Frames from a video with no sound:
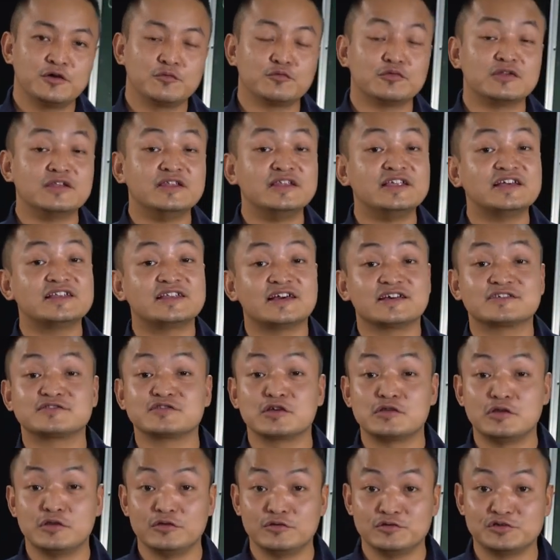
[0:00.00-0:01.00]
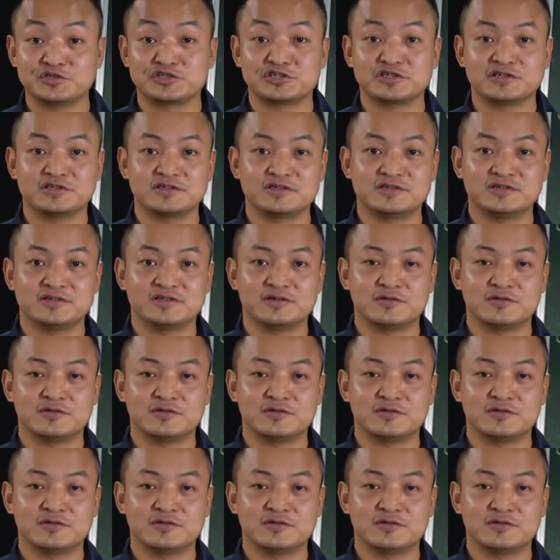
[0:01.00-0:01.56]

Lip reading: we'll need a solution.